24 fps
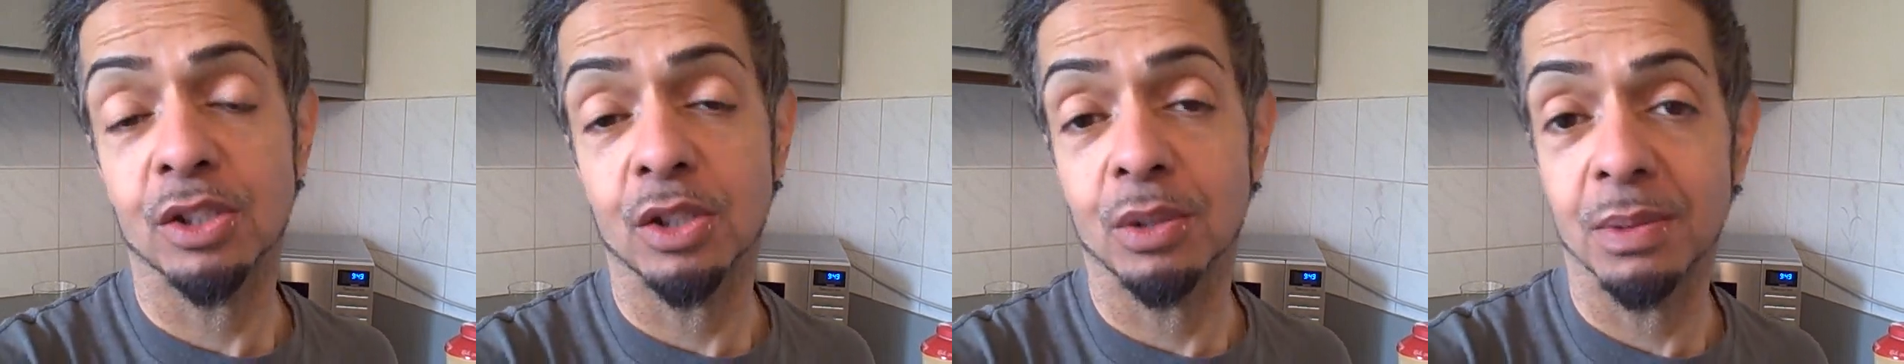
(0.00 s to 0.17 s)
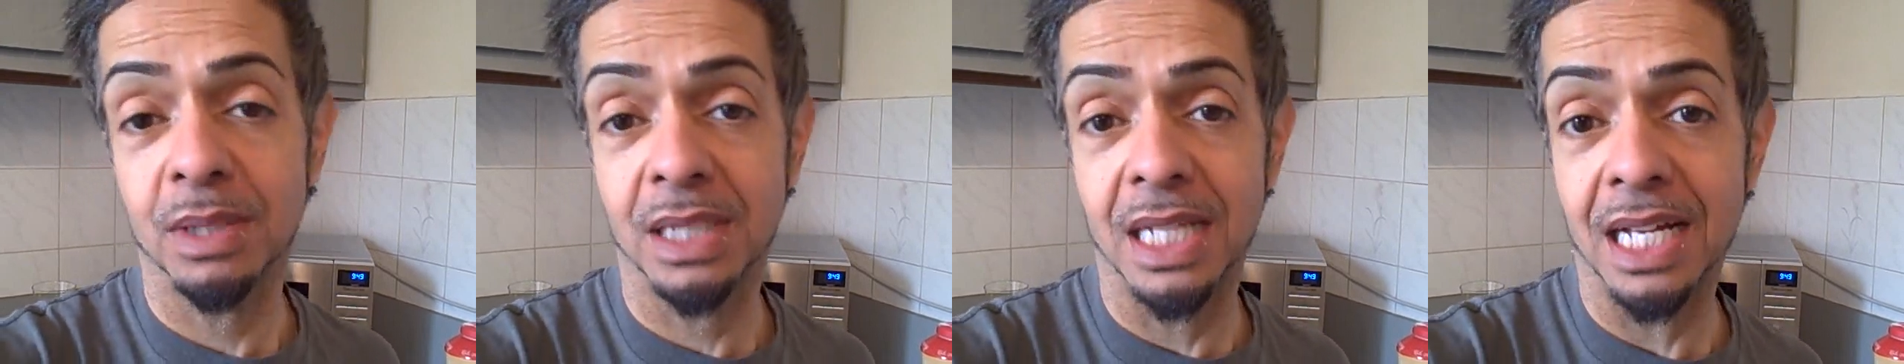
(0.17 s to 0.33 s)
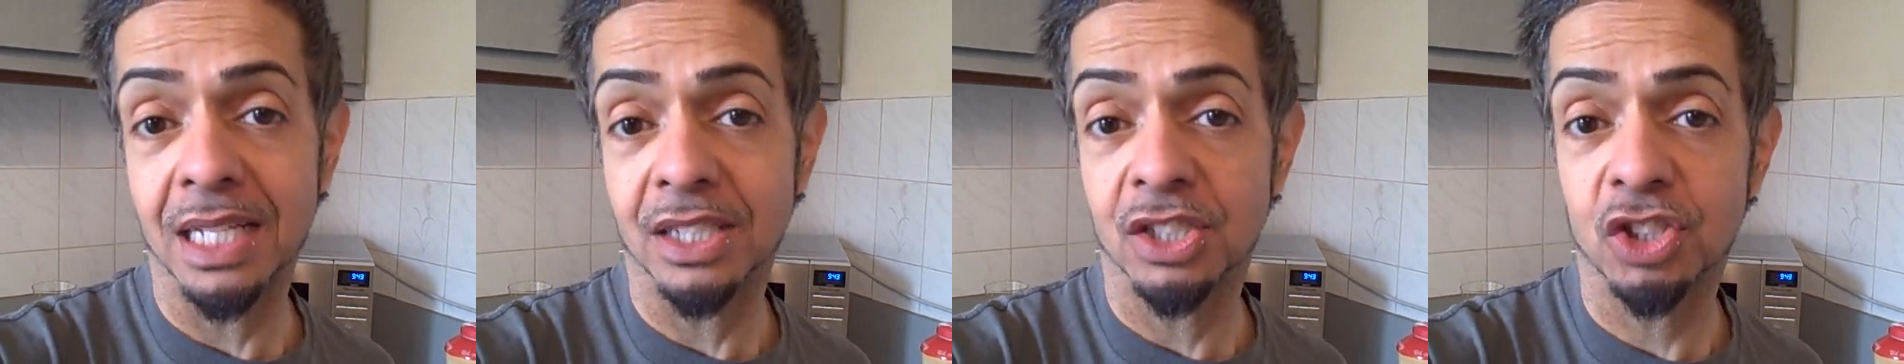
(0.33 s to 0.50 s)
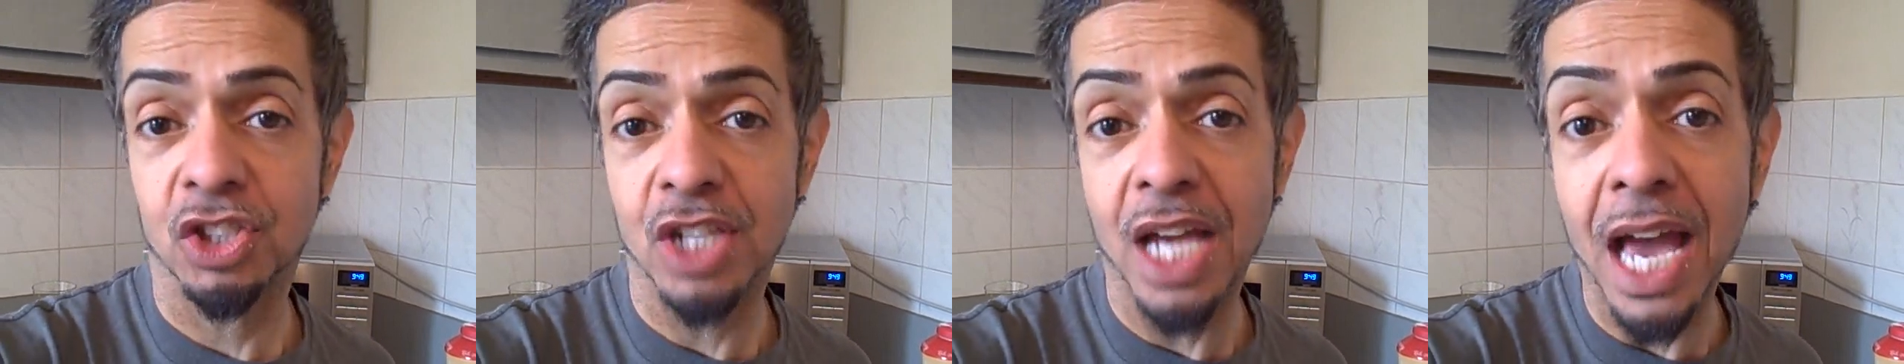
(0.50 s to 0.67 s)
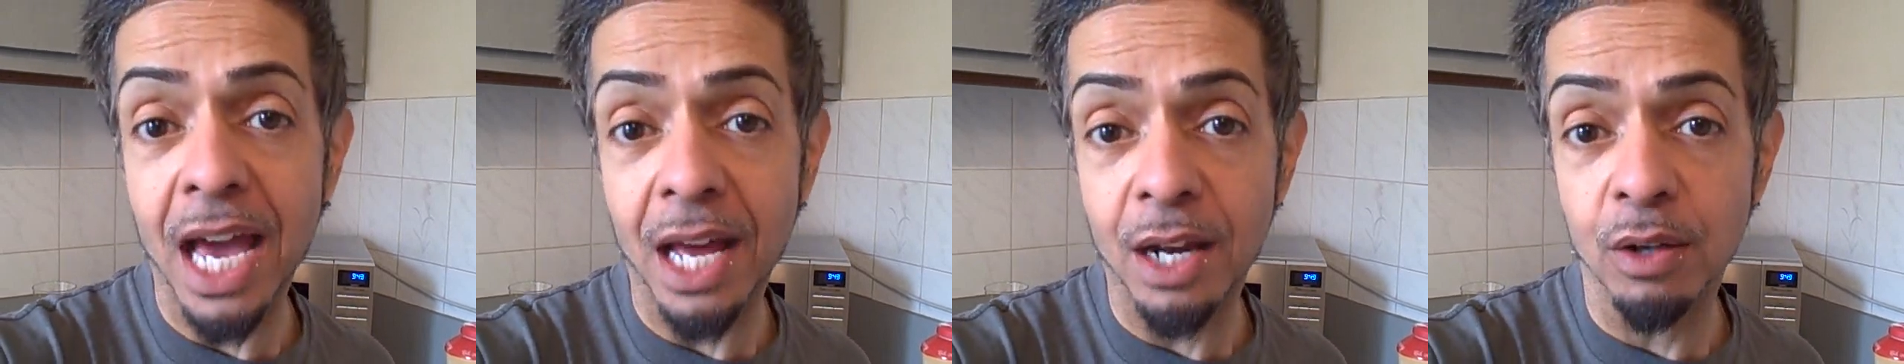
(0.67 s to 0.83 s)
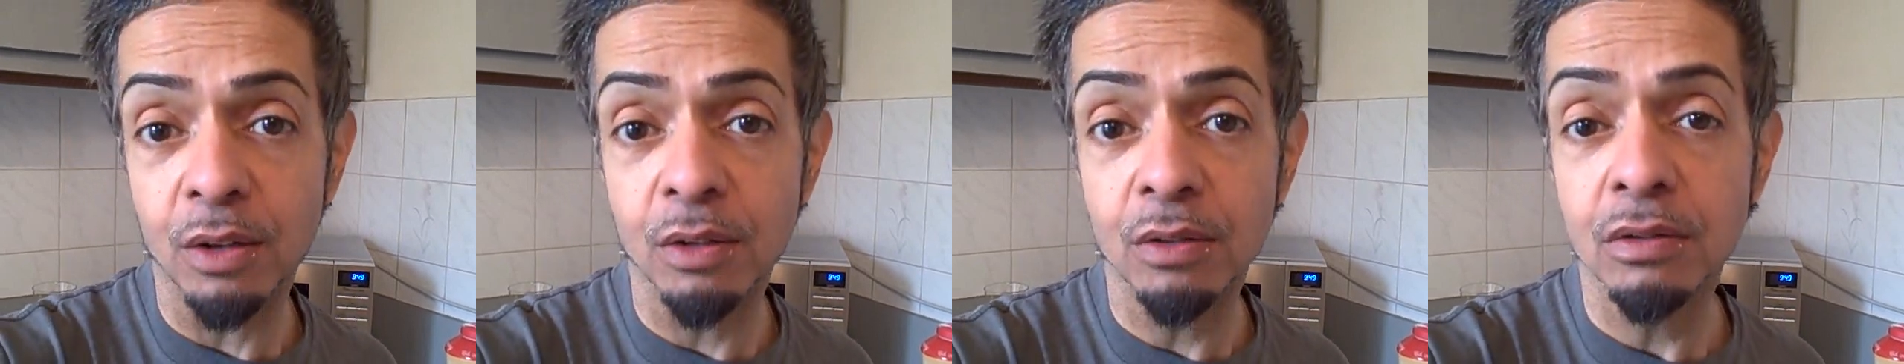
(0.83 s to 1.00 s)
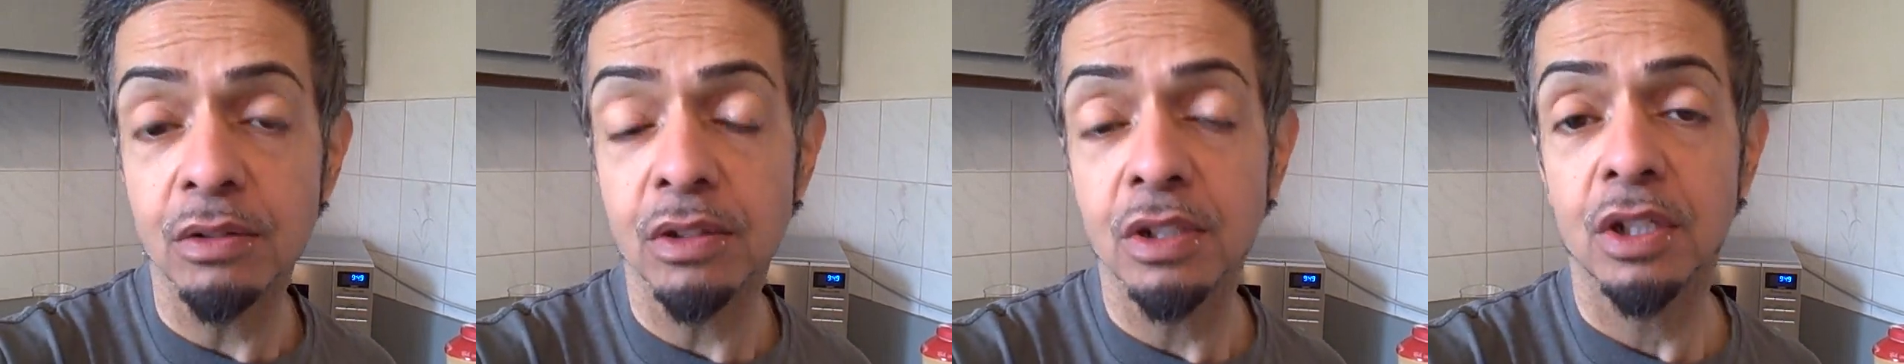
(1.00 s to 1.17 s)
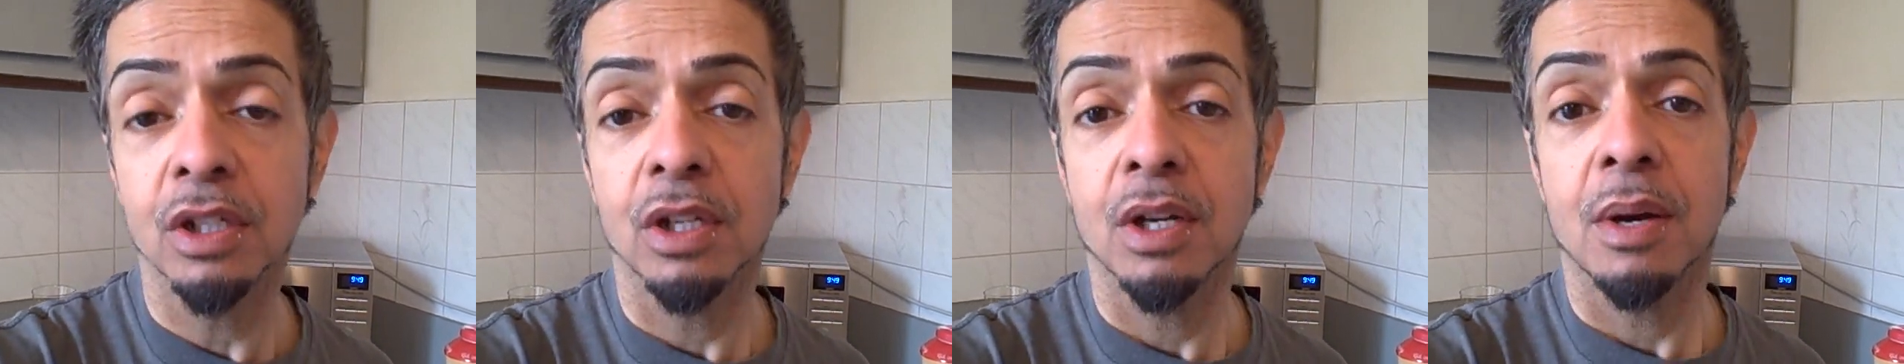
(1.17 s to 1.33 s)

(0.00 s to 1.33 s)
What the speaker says: Sobreidad's channel.